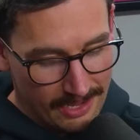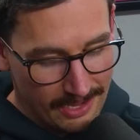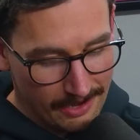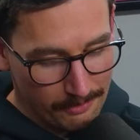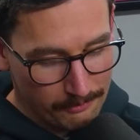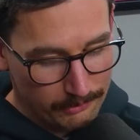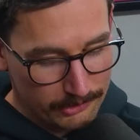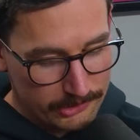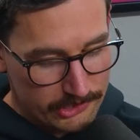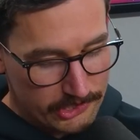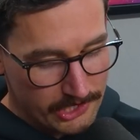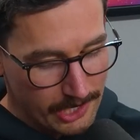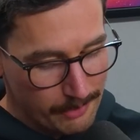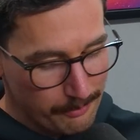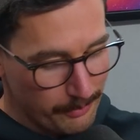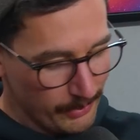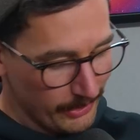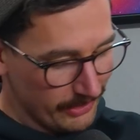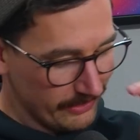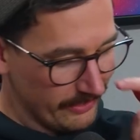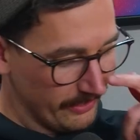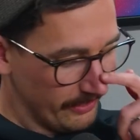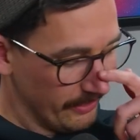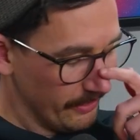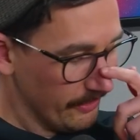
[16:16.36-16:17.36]
We'll jump
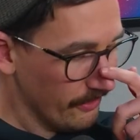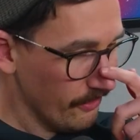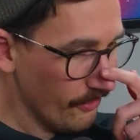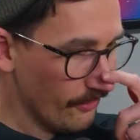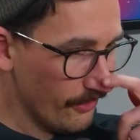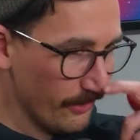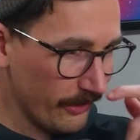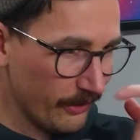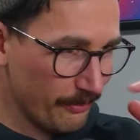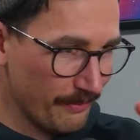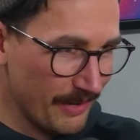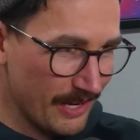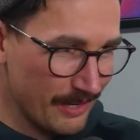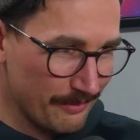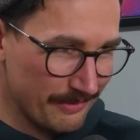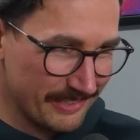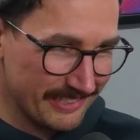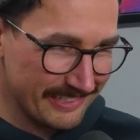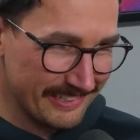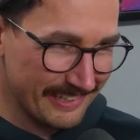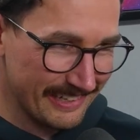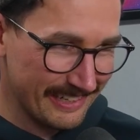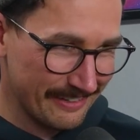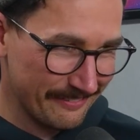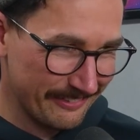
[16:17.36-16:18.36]
into the North
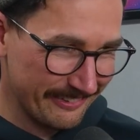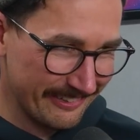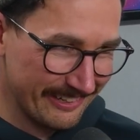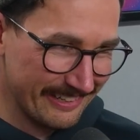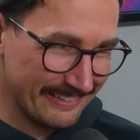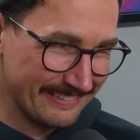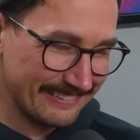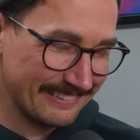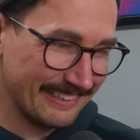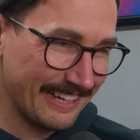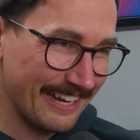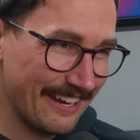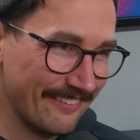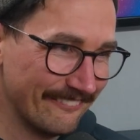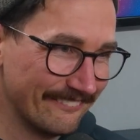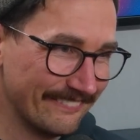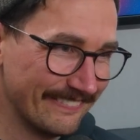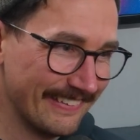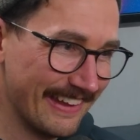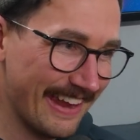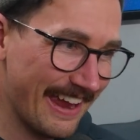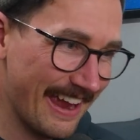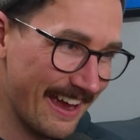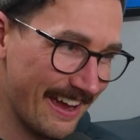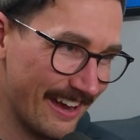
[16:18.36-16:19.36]
Melbourne GWS game.
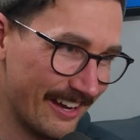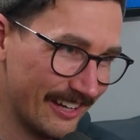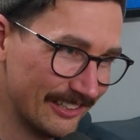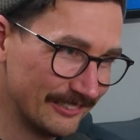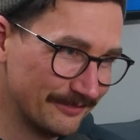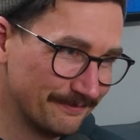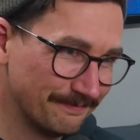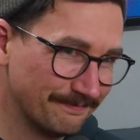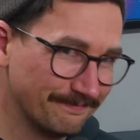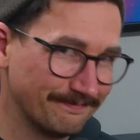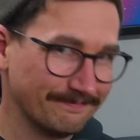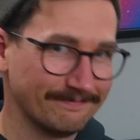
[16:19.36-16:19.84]
Now,